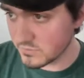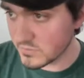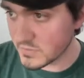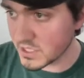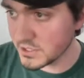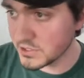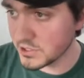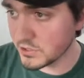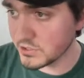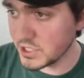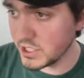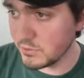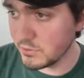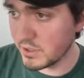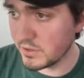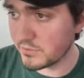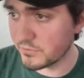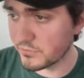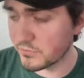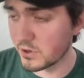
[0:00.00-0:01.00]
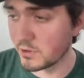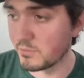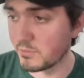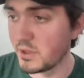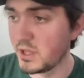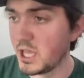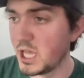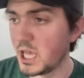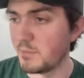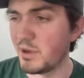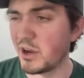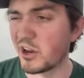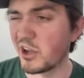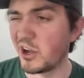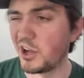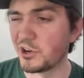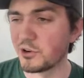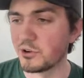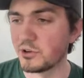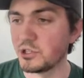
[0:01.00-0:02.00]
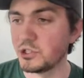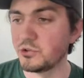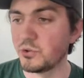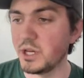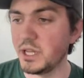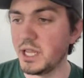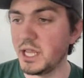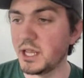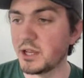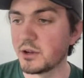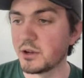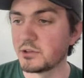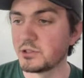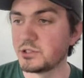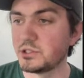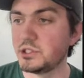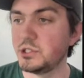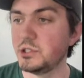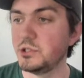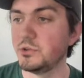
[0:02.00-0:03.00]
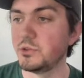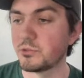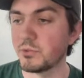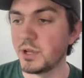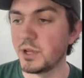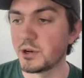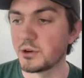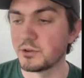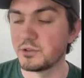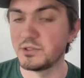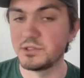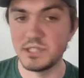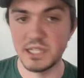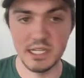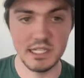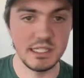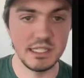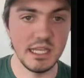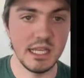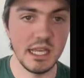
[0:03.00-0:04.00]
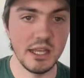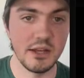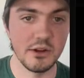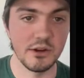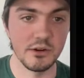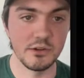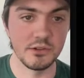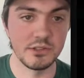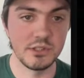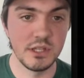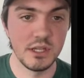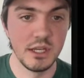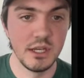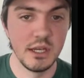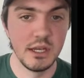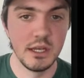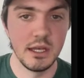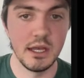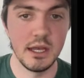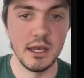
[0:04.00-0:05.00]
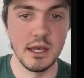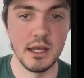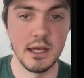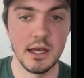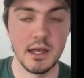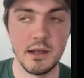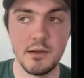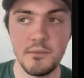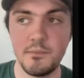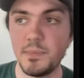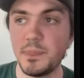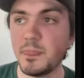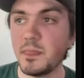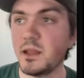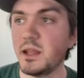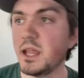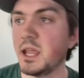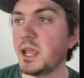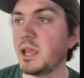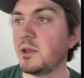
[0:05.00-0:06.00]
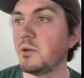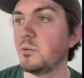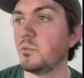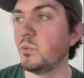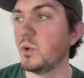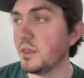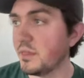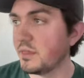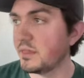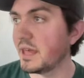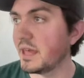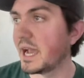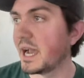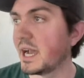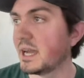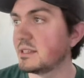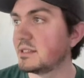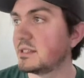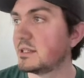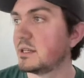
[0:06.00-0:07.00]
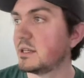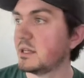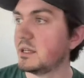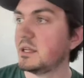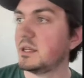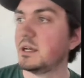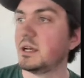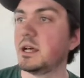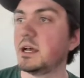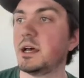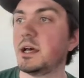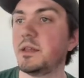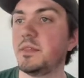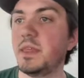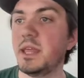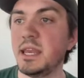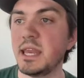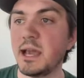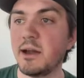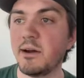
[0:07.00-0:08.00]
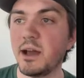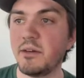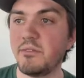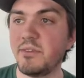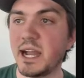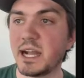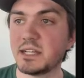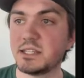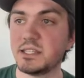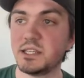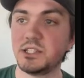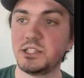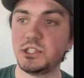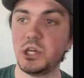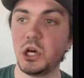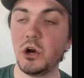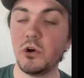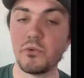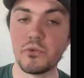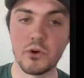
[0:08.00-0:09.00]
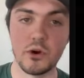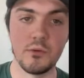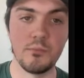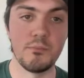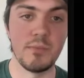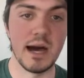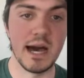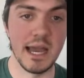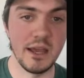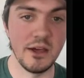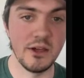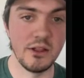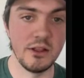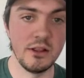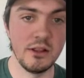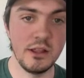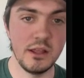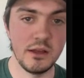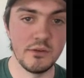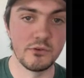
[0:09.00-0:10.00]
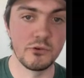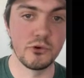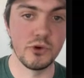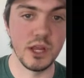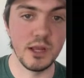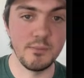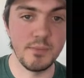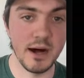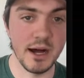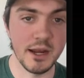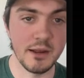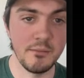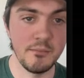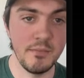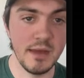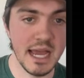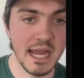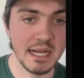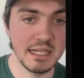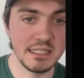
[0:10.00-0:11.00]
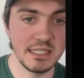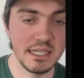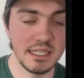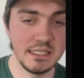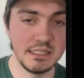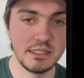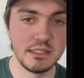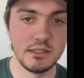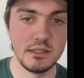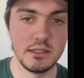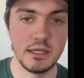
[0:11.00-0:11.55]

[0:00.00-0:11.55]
So she went from about 120 acres to 360 acres. And with that, they now have access to over a mile of creek bottom access.